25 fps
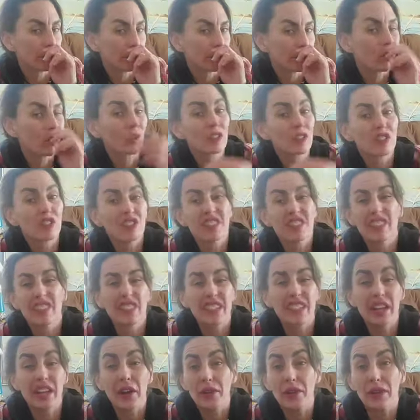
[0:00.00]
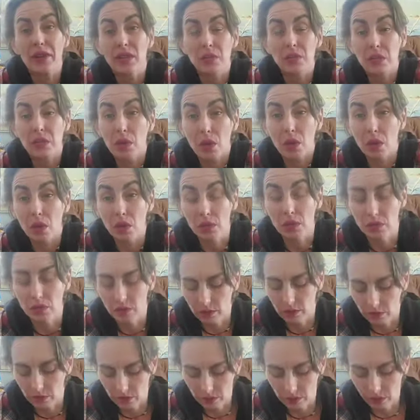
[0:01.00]
where it's just going to carry you along,
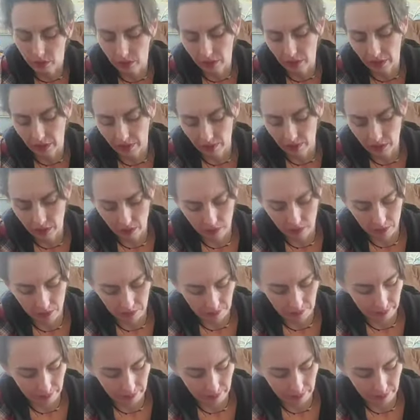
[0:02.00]
so you don't have to